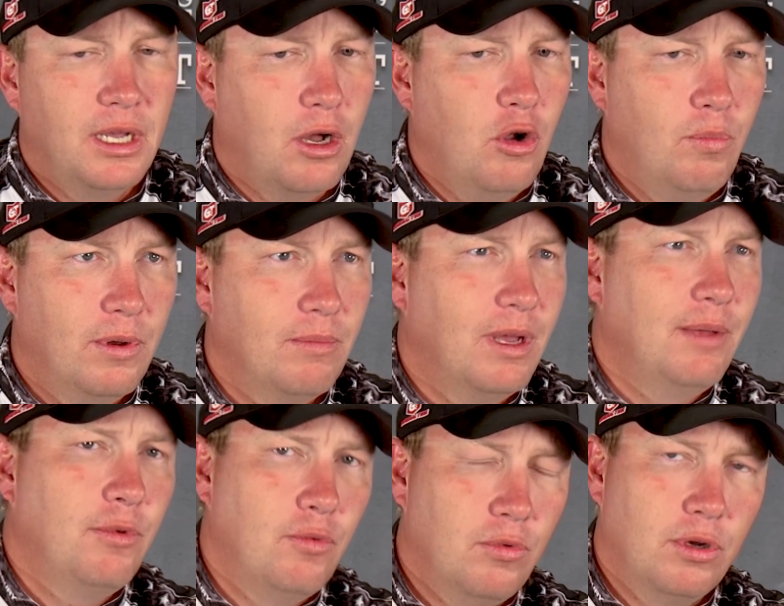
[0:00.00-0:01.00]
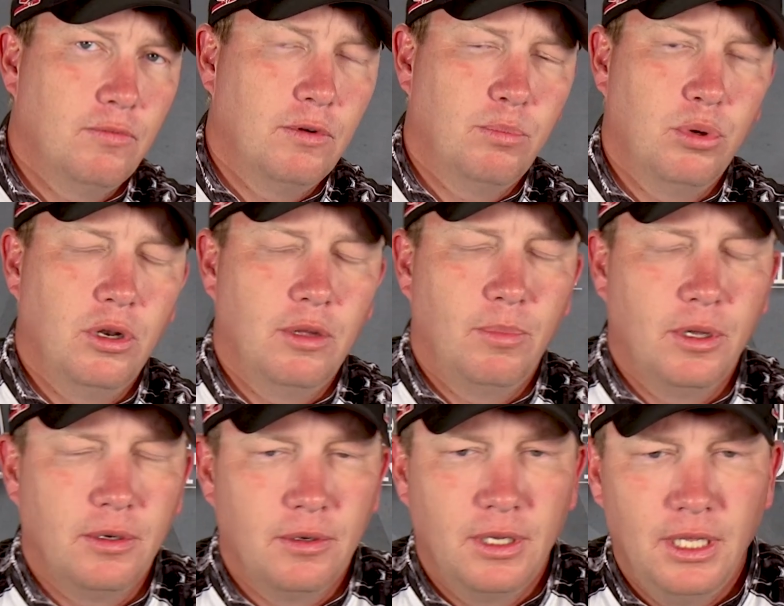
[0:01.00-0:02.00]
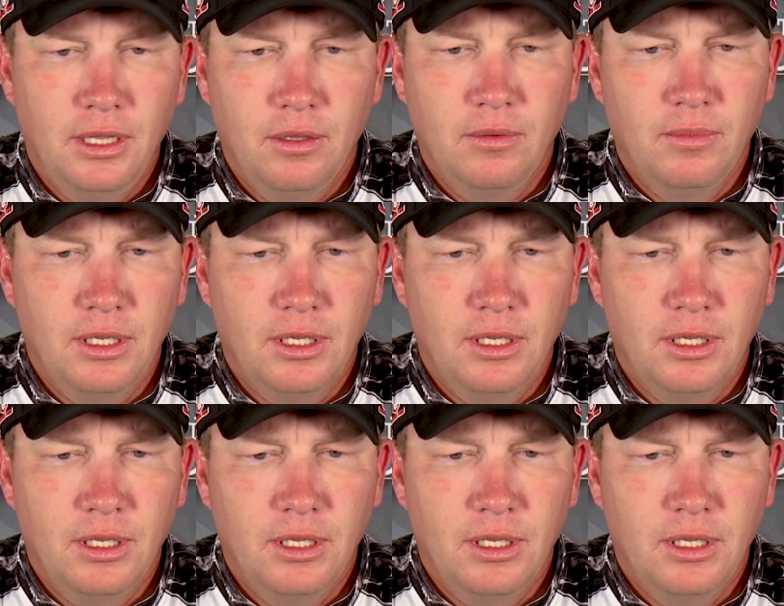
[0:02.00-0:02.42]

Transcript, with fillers: hoping maybe one would pull up underneath them.